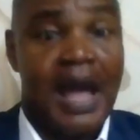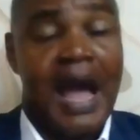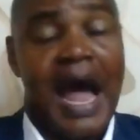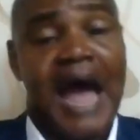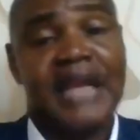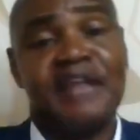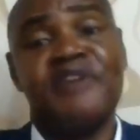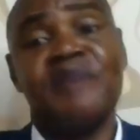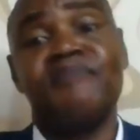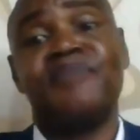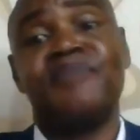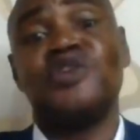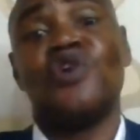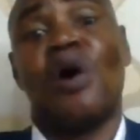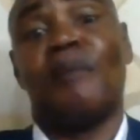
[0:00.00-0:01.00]
And even
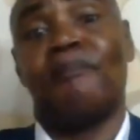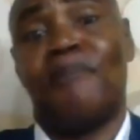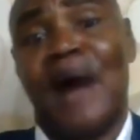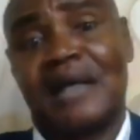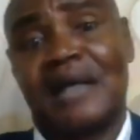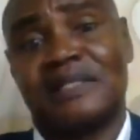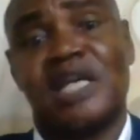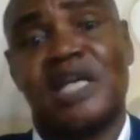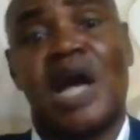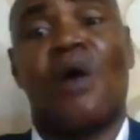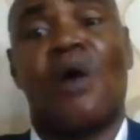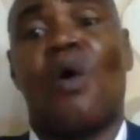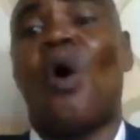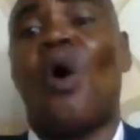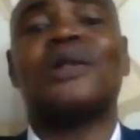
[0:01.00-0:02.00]
beyond banks, there are
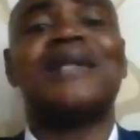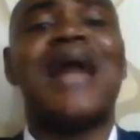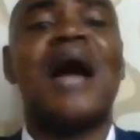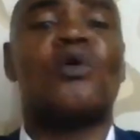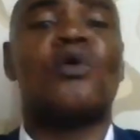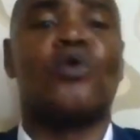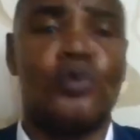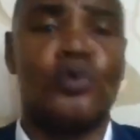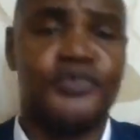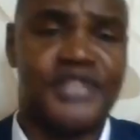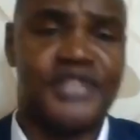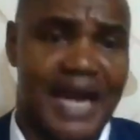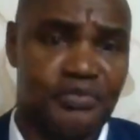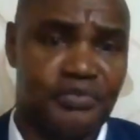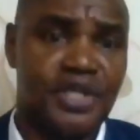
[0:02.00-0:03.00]
other groups that
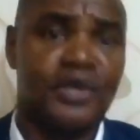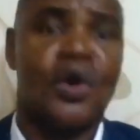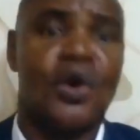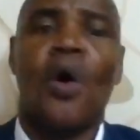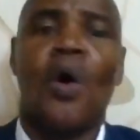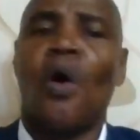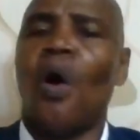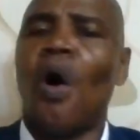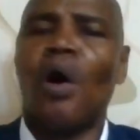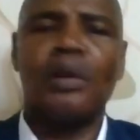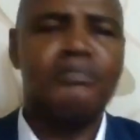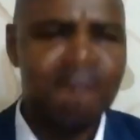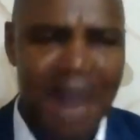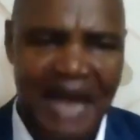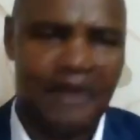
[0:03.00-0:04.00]
are doing all
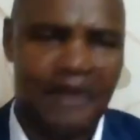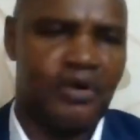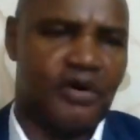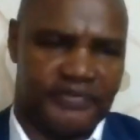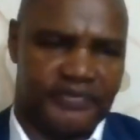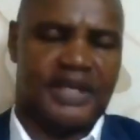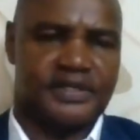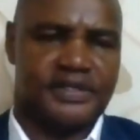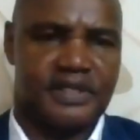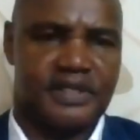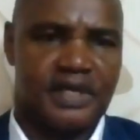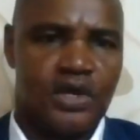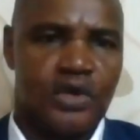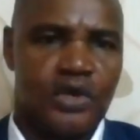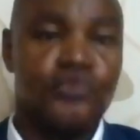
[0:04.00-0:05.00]
manner of things.
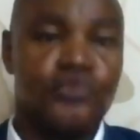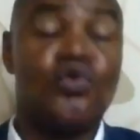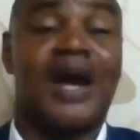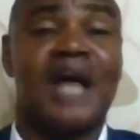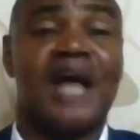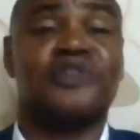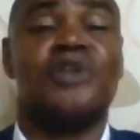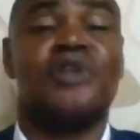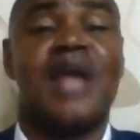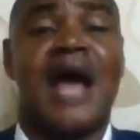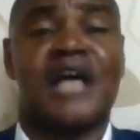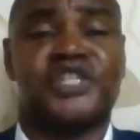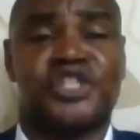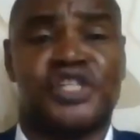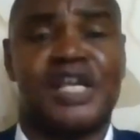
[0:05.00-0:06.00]
You can actually
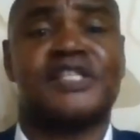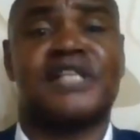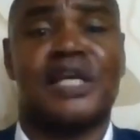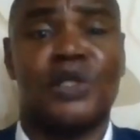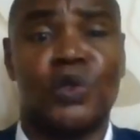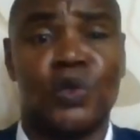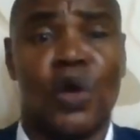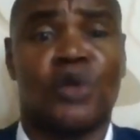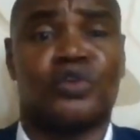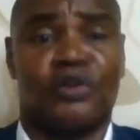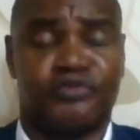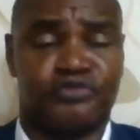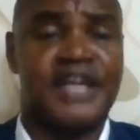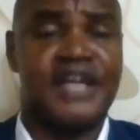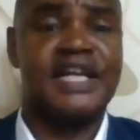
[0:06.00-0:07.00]
access a lot
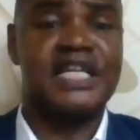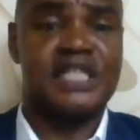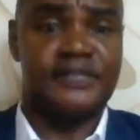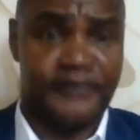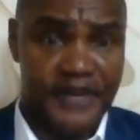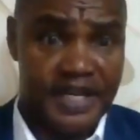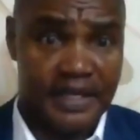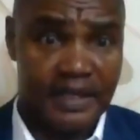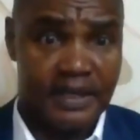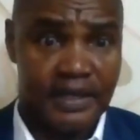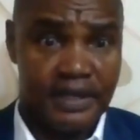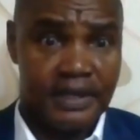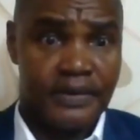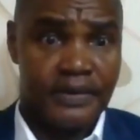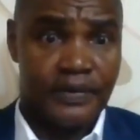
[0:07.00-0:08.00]
of trainings free,
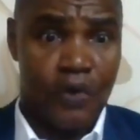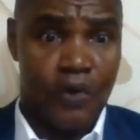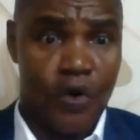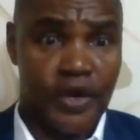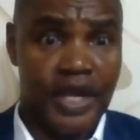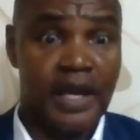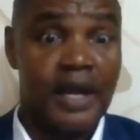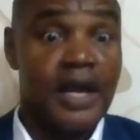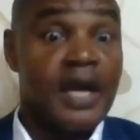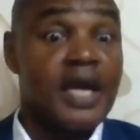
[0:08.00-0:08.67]
okay?